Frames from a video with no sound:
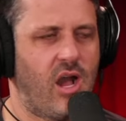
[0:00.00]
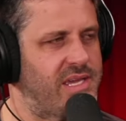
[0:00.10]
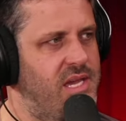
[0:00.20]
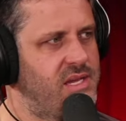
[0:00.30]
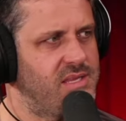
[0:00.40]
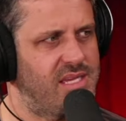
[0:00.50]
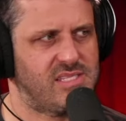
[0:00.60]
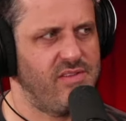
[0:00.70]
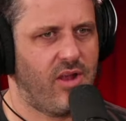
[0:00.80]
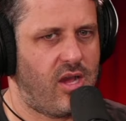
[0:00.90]
Hawking. An author. Like,
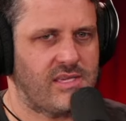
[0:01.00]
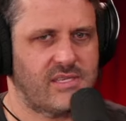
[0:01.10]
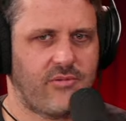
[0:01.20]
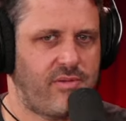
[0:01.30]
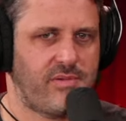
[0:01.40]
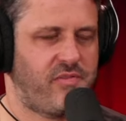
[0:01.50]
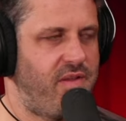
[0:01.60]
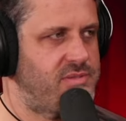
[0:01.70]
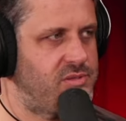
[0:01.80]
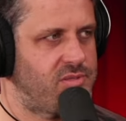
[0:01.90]
Stephen Hawking is like one of the most
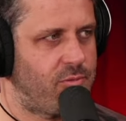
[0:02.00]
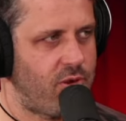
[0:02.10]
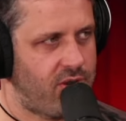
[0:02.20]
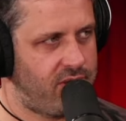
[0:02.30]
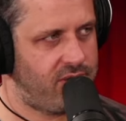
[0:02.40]
famous dudes in the world.